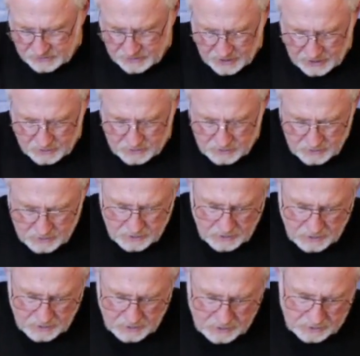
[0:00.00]
down
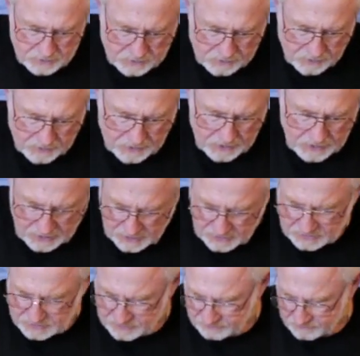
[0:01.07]
so that
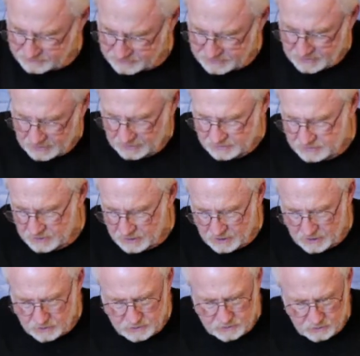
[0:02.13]
adhesive sticks.
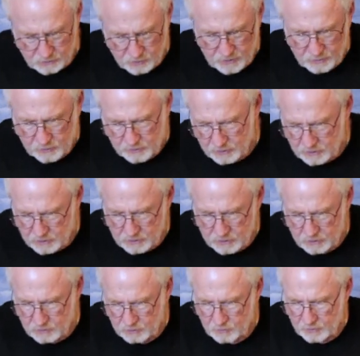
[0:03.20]
So we were
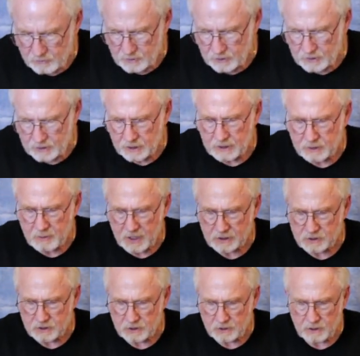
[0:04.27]
looking to make
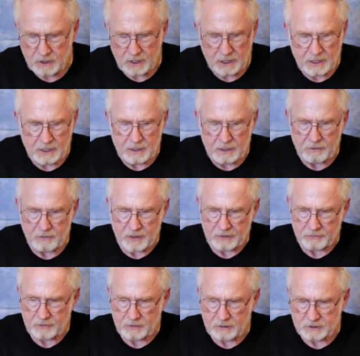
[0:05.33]
sure that
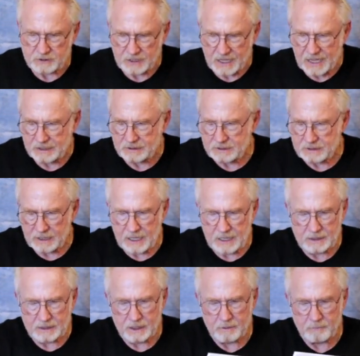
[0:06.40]
the sides
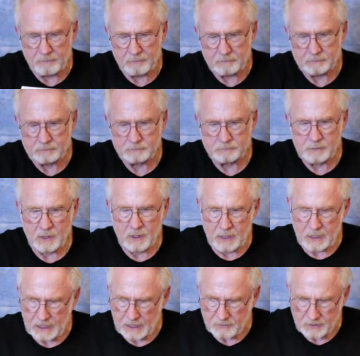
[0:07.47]
lined up
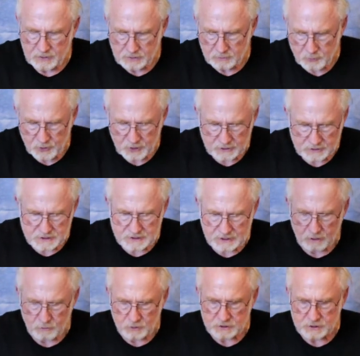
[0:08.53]
and that the print
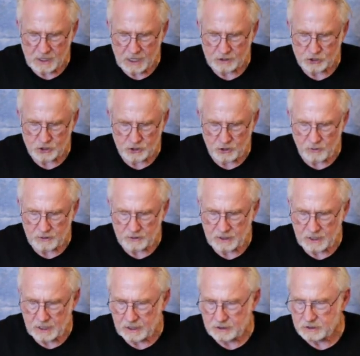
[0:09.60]
still was not showing
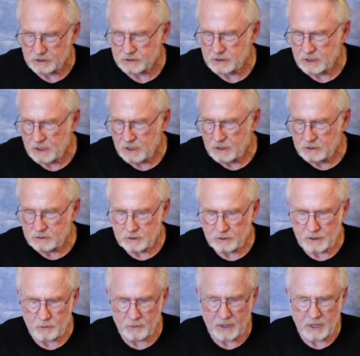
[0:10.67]
the edges. So
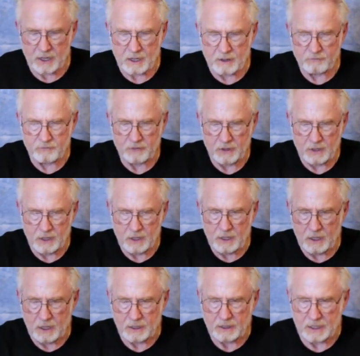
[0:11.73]
there we have
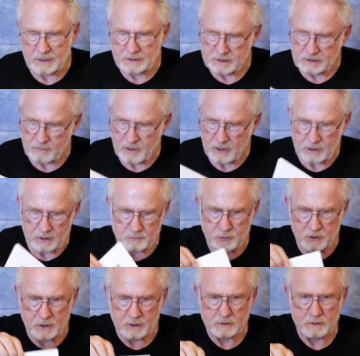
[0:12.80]
a nicely mounted
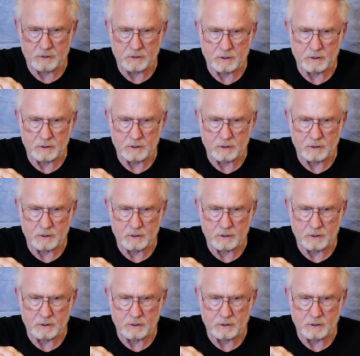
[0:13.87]
print.